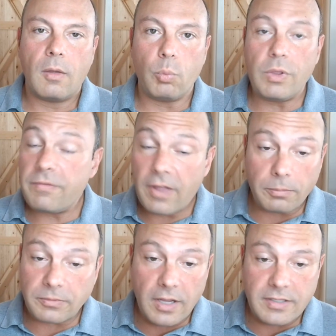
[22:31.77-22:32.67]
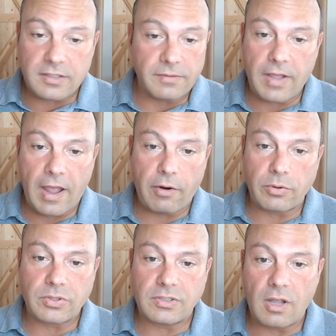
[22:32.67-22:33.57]
We've helped dozens of
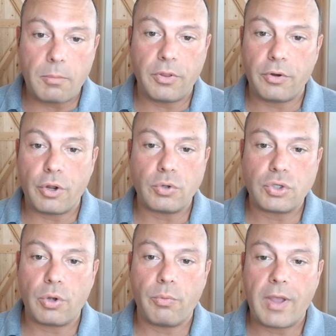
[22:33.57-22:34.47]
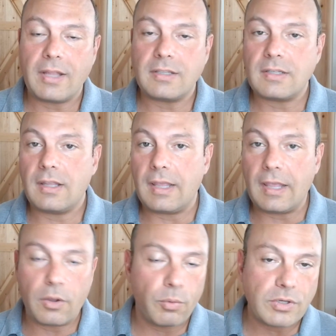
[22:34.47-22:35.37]
chiros double their no-show rates,
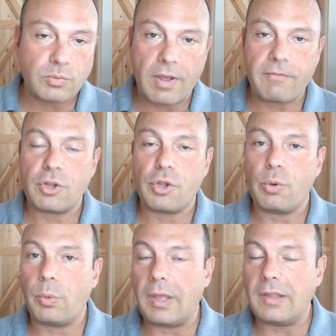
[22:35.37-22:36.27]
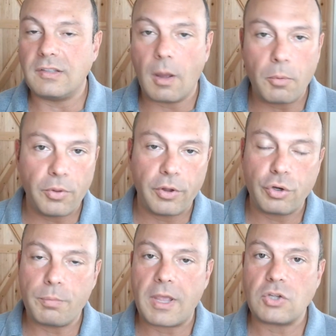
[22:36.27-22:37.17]
increase revenue, double their
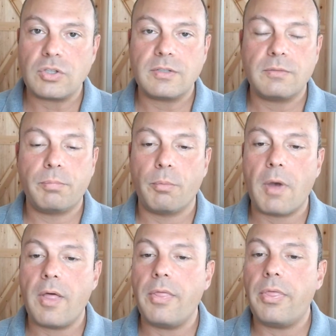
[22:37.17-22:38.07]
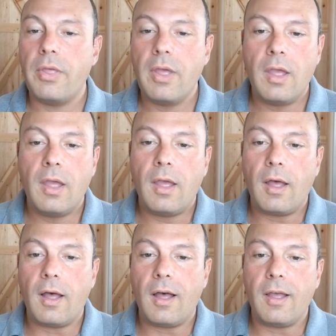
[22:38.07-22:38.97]
new patients per month.
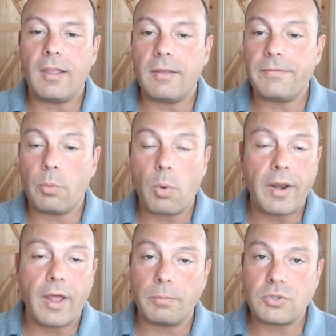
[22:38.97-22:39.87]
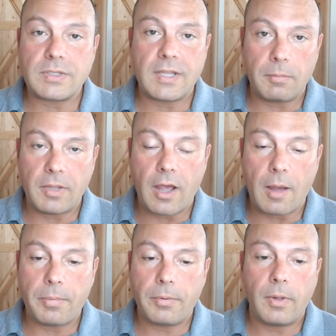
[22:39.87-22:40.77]
If you want help, just hit me
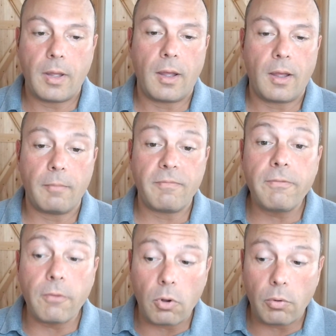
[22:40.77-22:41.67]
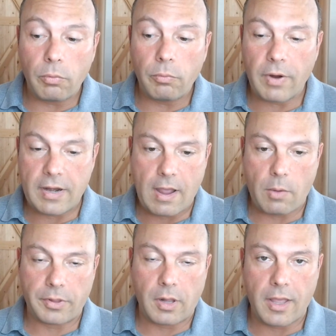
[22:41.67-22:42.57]
up. I'm full right
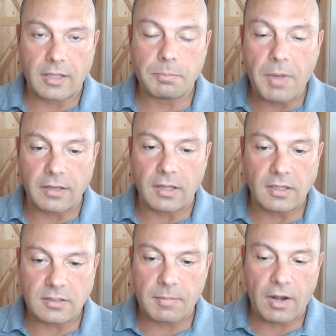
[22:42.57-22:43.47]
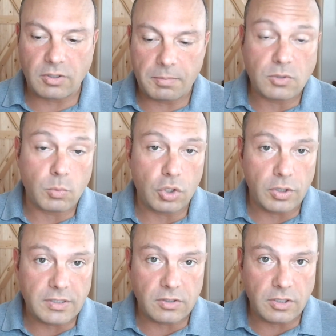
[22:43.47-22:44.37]
now with clients, but it doesn't matter. It depends when
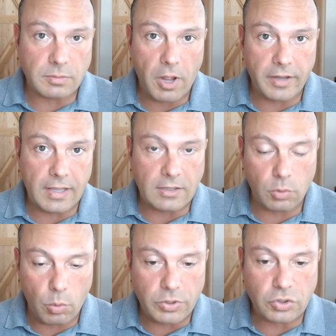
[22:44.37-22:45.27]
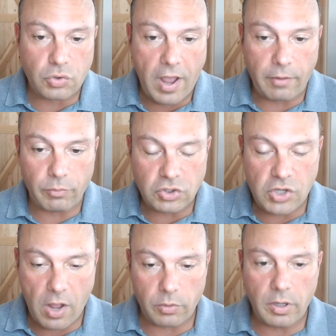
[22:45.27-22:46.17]
you listen to this podcast. So always
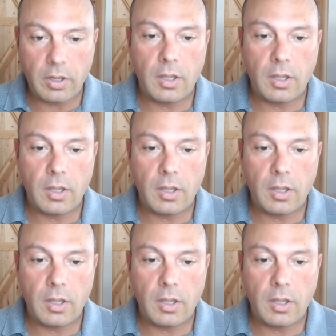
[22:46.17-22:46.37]
reach out.